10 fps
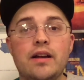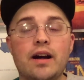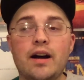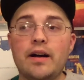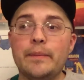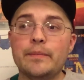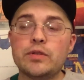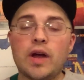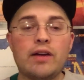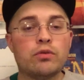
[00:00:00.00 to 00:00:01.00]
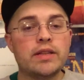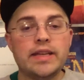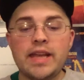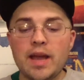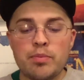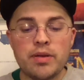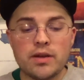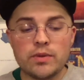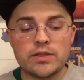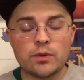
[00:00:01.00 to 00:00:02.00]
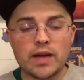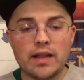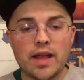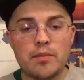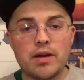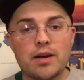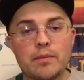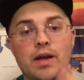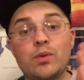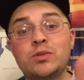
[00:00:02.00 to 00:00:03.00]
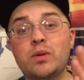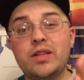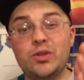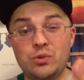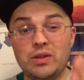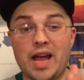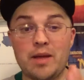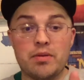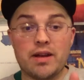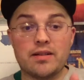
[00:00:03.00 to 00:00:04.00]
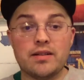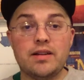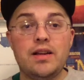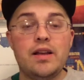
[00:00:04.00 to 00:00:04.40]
Um, so I really can't pick which one I like better, man. Which one do you like better?